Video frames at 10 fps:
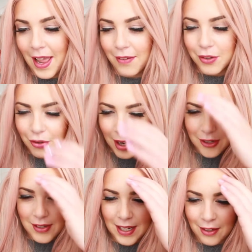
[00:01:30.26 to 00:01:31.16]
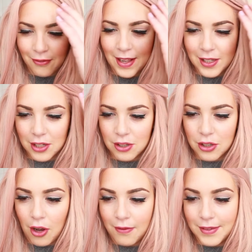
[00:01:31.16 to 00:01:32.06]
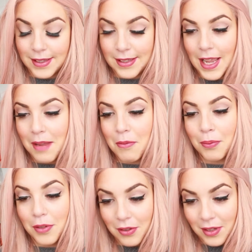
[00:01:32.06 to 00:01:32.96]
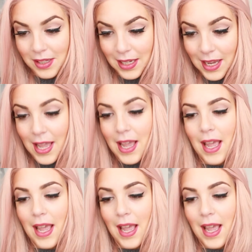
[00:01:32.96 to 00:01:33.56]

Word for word: have tried to take advantage of the same opportunity